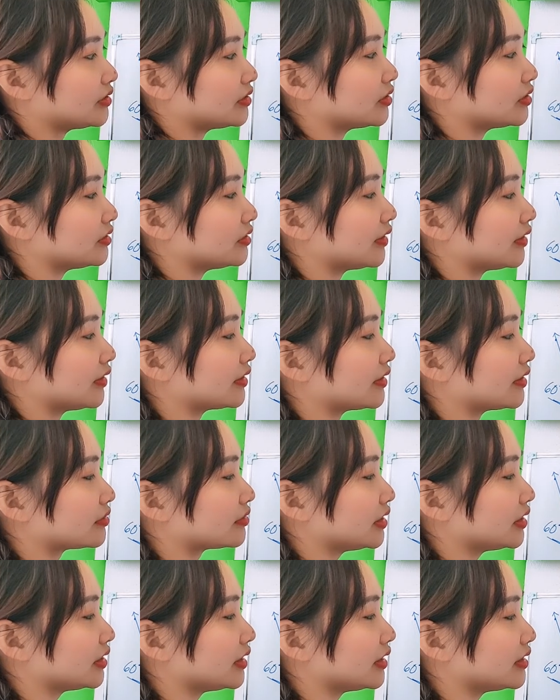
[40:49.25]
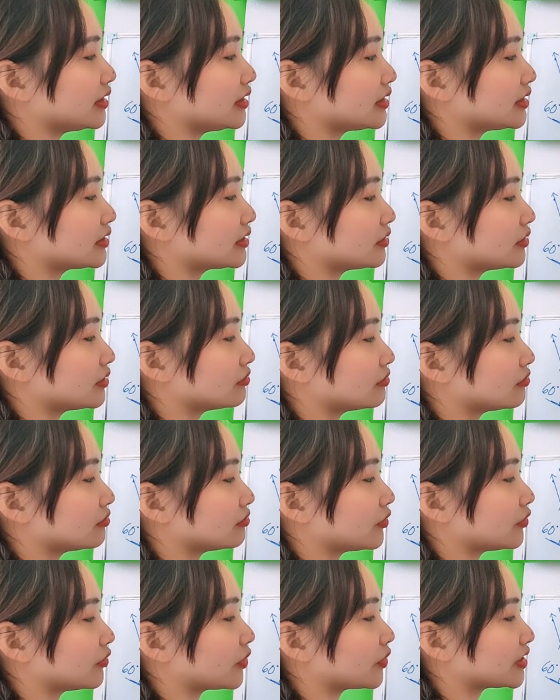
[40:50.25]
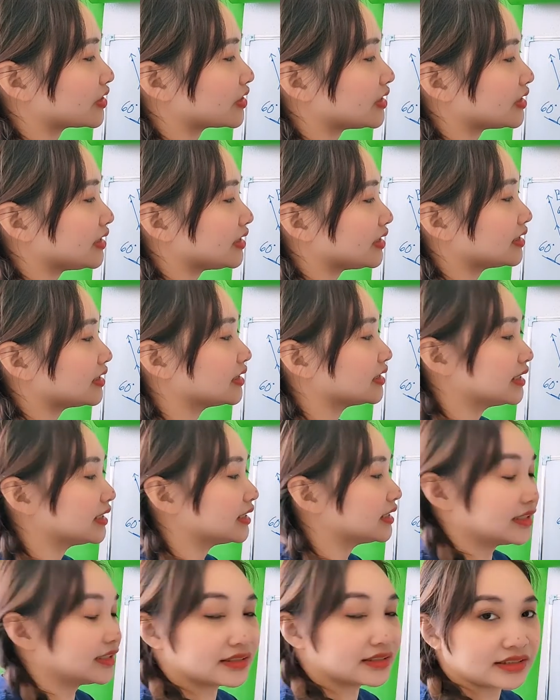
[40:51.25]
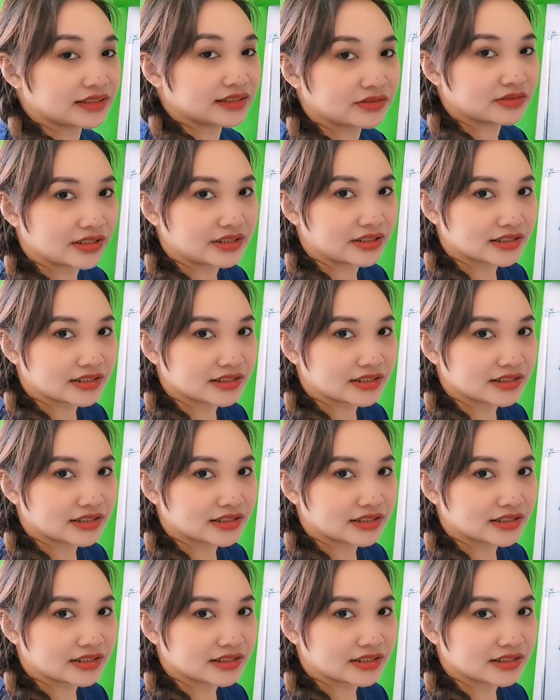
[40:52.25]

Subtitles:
divided 3 is 40 degrees.